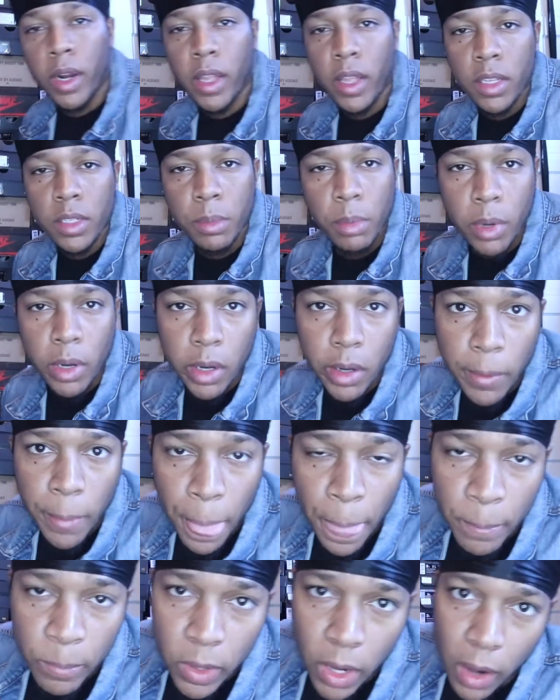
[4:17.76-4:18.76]
is, but
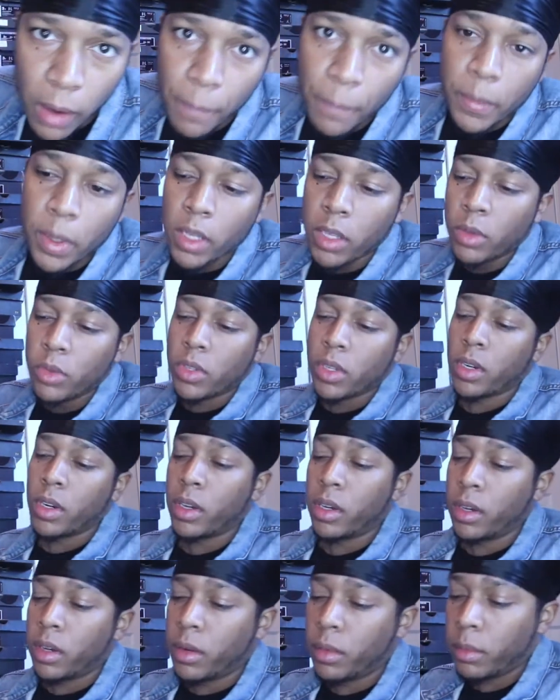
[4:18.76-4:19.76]
I'm gonna be using
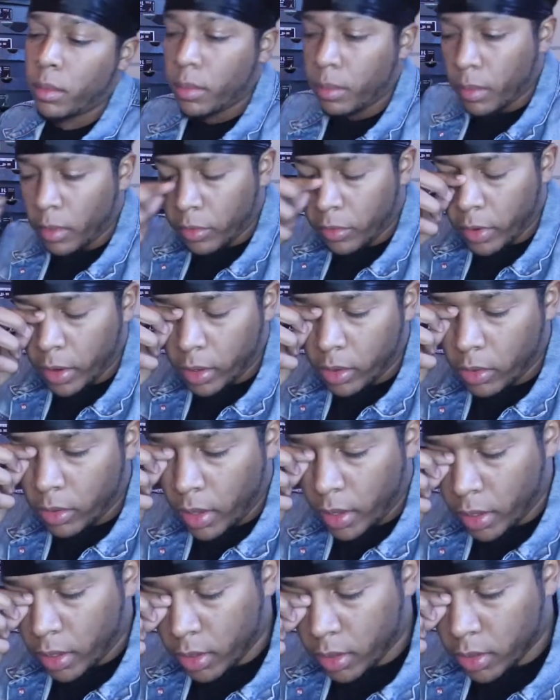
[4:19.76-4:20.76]
final
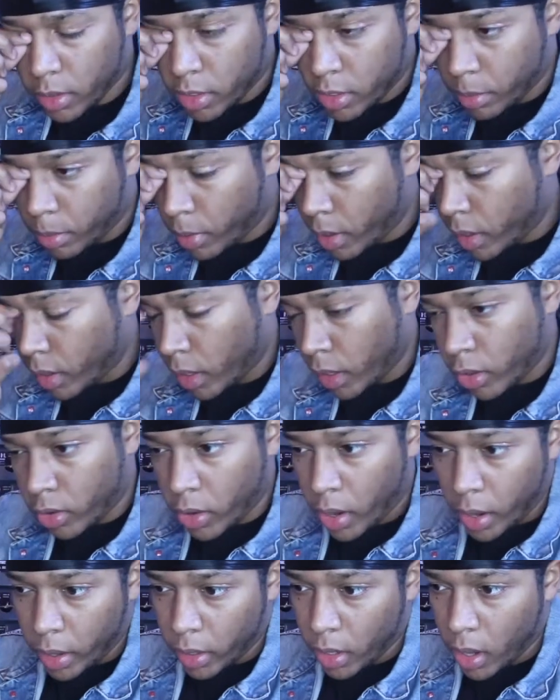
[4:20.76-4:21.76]
like spray like
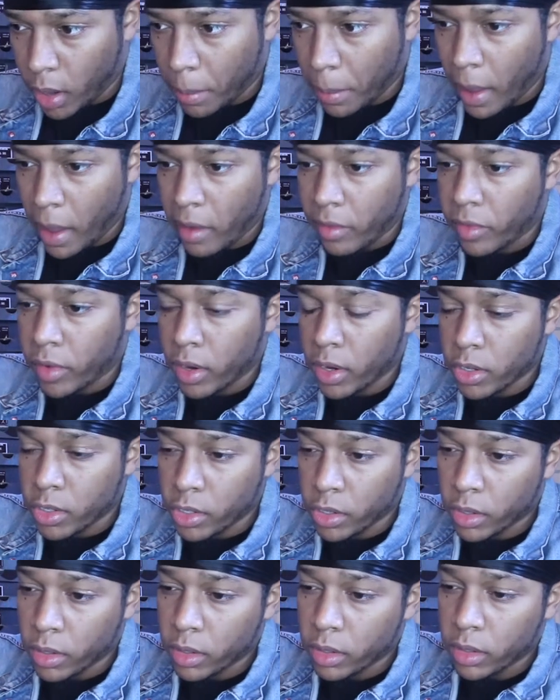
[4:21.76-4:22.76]
Krylon matte
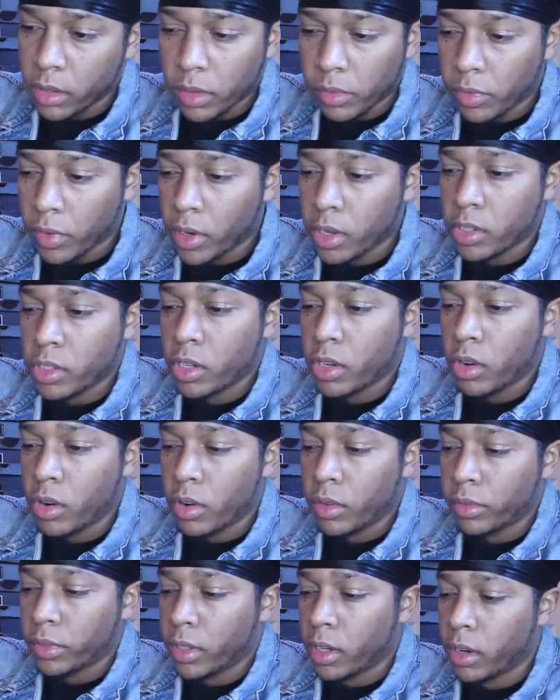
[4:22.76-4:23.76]
finisher to finish it
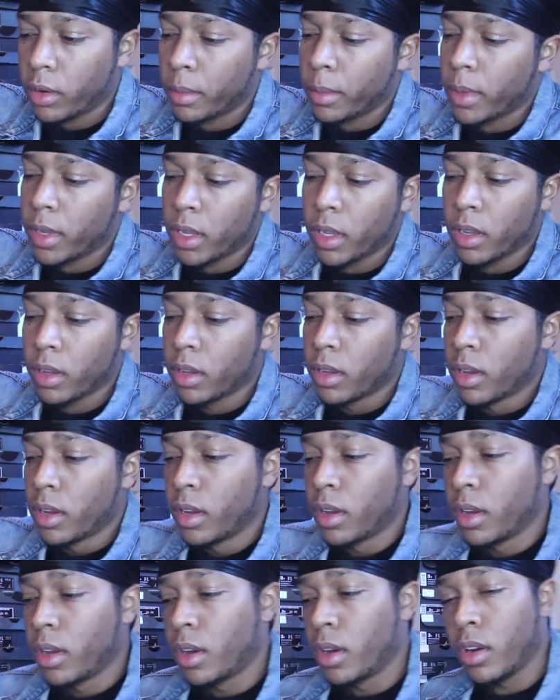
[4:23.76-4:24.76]
off. Then it'll be
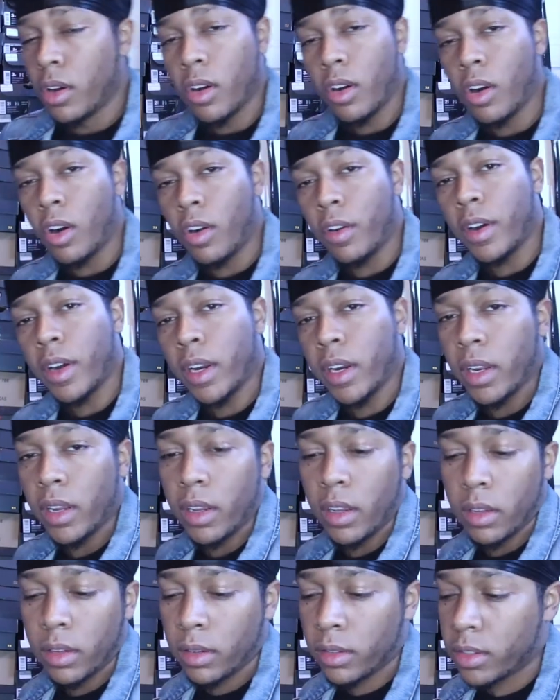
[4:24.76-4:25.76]

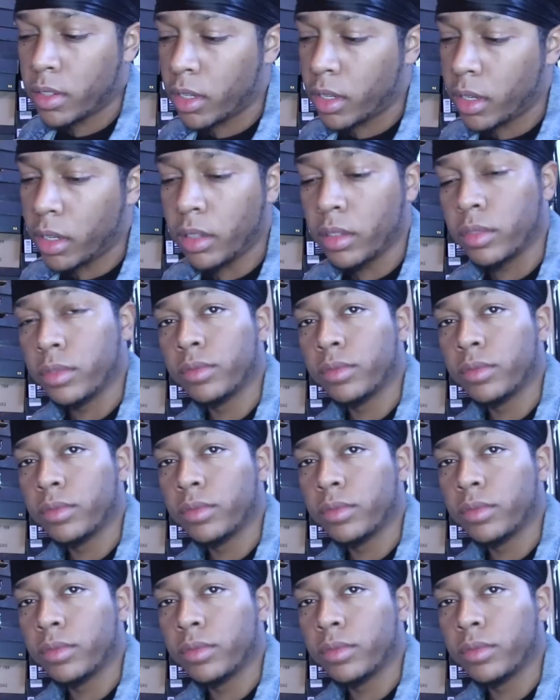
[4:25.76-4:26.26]
already to go.